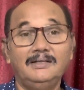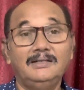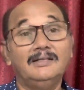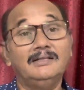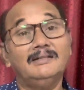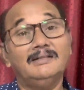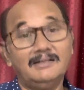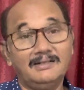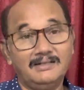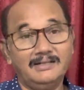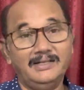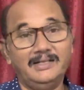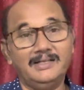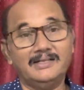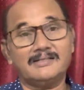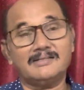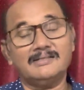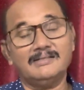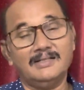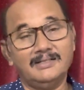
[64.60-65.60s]
in that
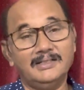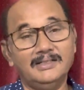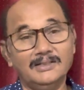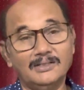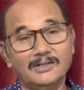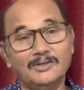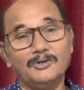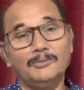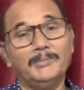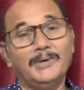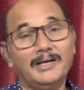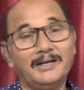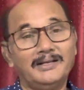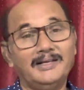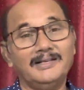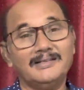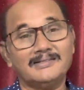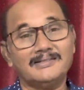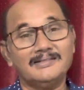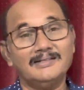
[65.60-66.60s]
case, Sathender Kumar
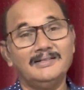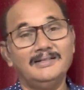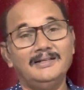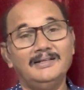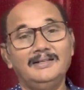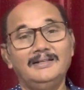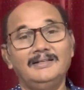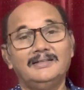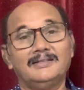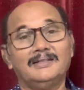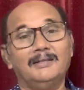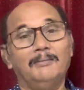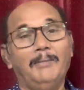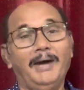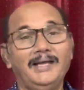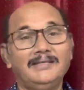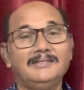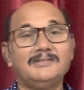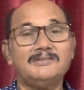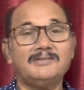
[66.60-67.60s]
case, the
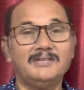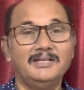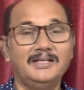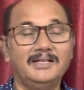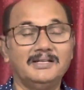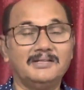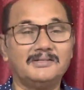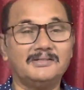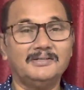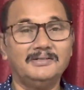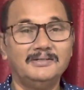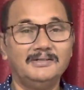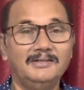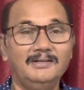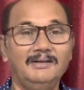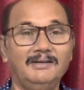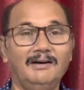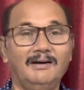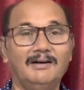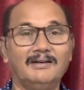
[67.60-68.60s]
magistrate
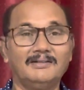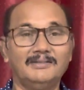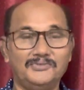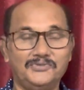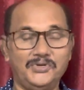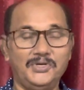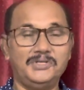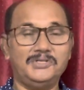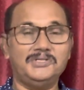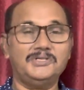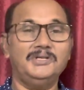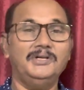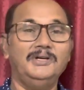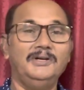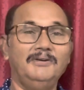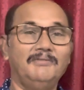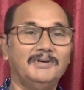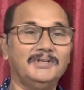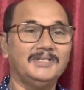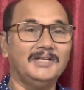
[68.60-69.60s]
or the judge
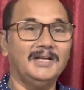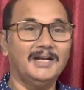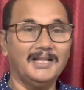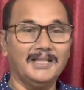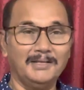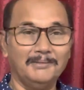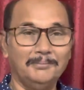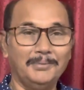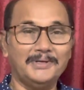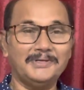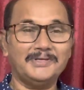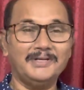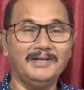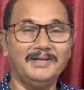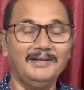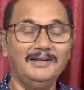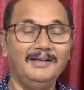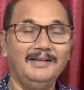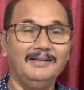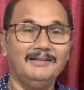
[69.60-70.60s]
was under the
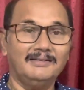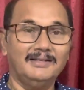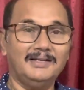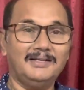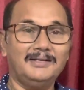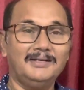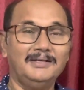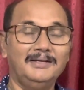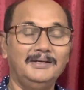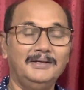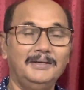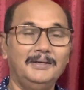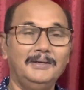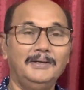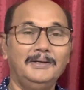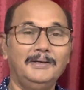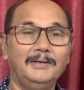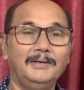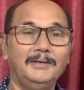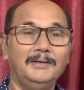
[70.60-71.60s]
impression that
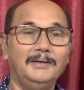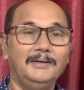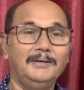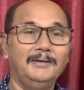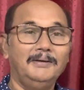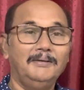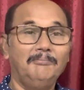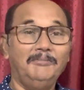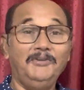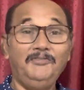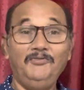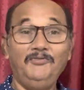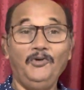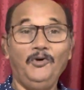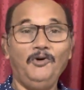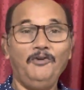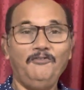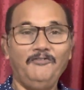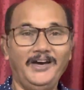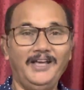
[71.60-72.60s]

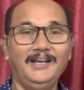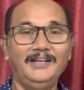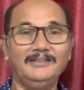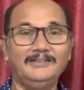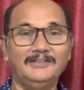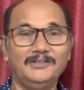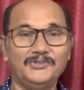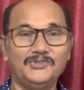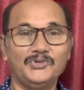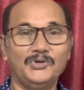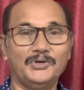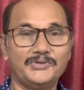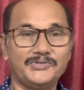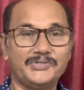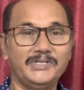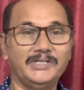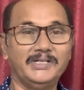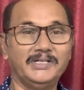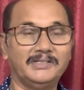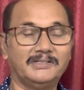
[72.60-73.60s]
before filing the charge
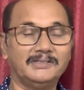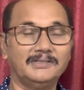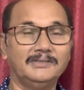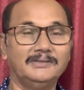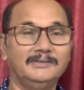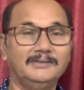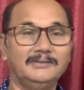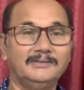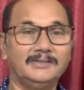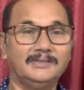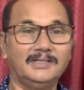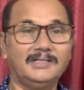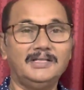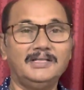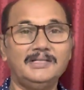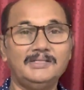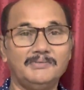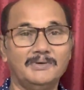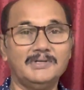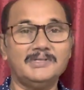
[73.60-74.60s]
sheet, that
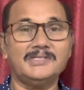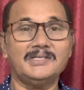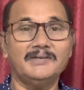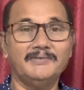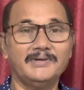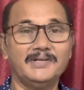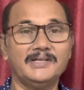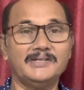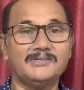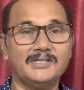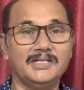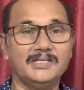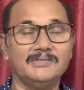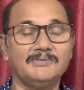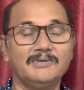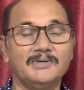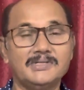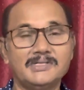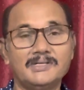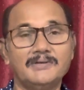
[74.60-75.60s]
is 170 stage,
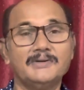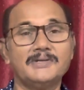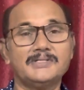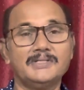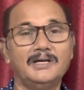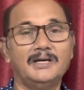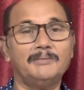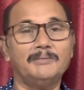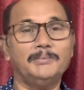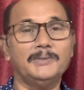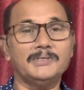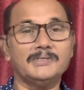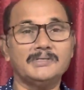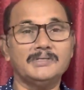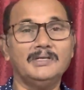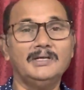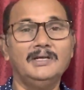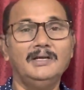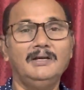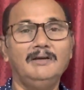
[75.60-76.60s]
170
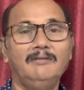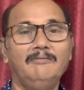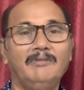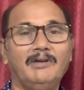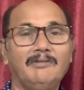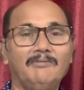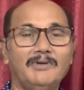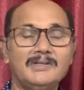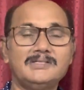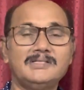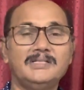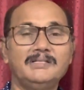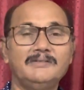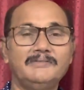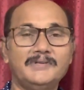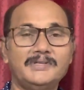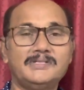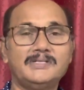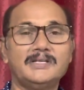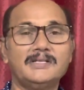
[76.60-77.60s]
CRPC, and once the
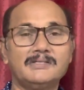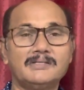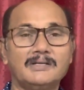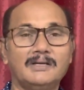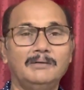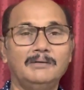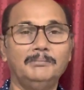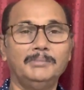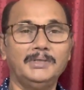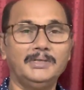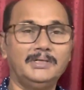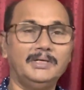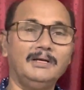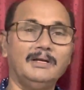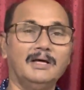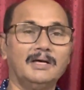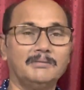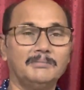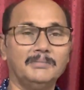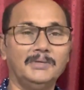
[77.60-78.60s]
investigation is completed,
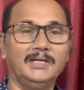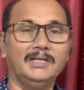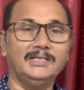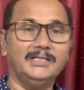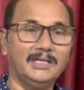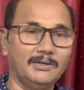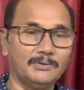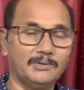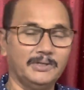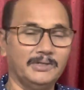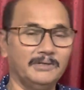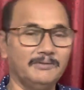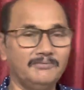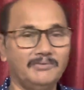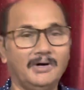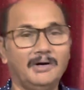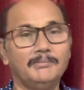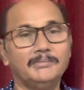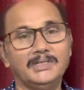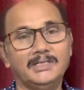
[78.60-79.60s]
normally they have to
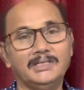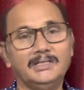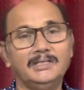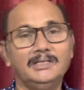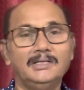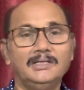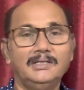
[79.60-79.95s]
inform the